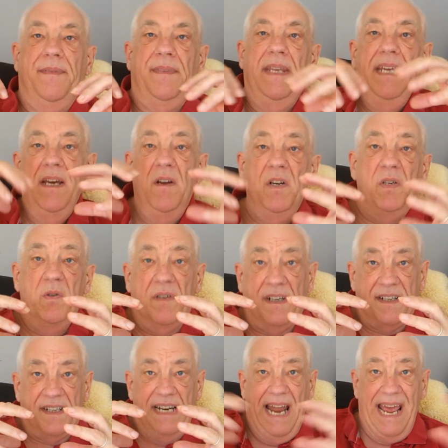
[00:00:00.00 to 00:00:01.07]
The usual
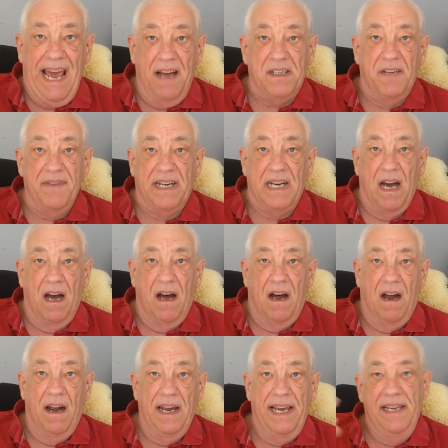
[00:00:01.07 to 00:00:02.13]
layout of a
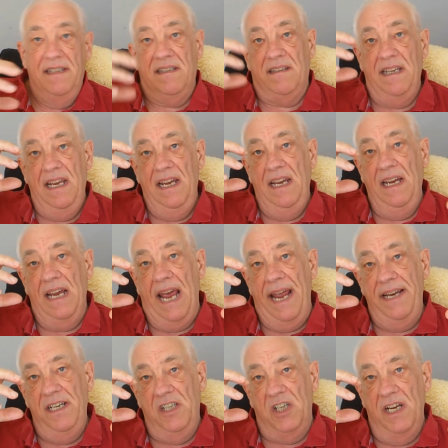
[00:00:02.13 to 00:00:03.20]
car is the
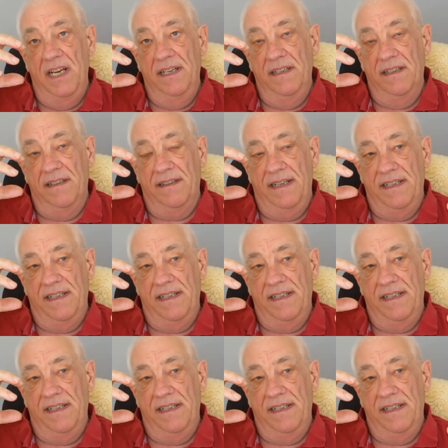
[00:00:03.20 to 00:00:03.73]
engine,